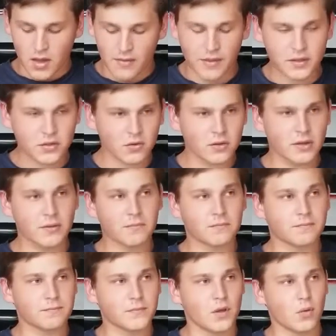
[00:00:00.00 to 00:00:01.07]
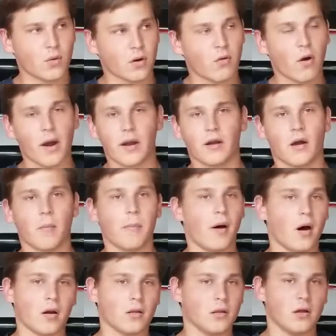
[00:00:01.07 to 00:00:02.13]
This only required a
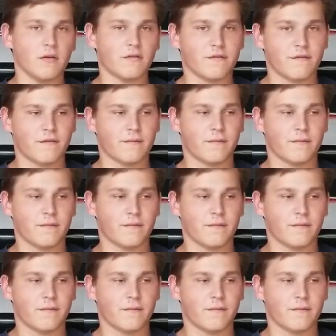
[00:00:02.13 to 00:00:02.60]
bottle of